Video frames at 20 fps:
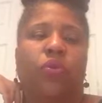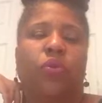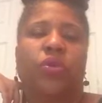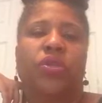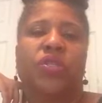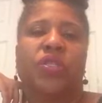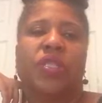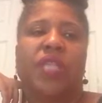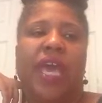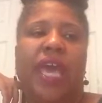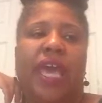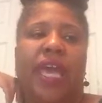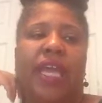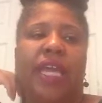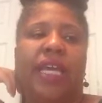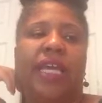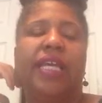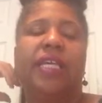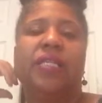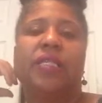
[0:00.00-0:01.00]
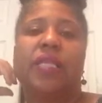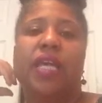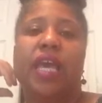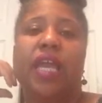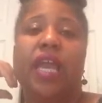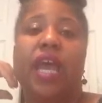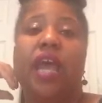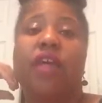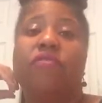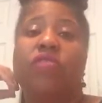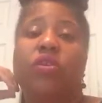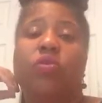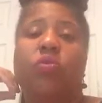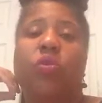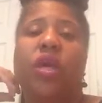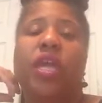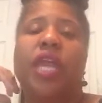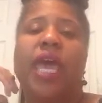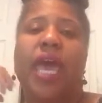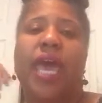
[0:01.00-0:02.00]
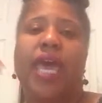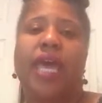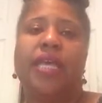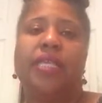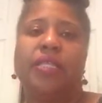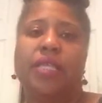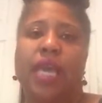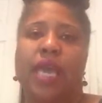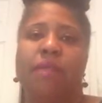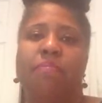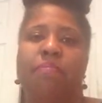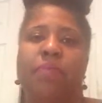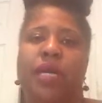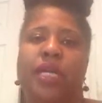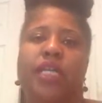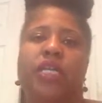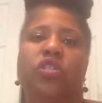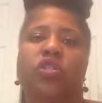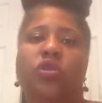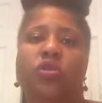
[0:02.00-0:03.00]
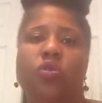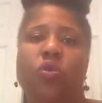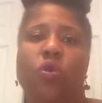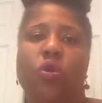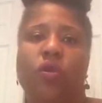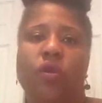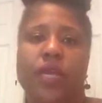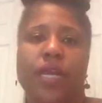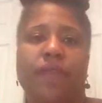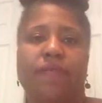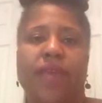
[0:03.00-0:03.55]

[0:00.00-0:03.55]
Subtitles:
was that he said everyone has a money story,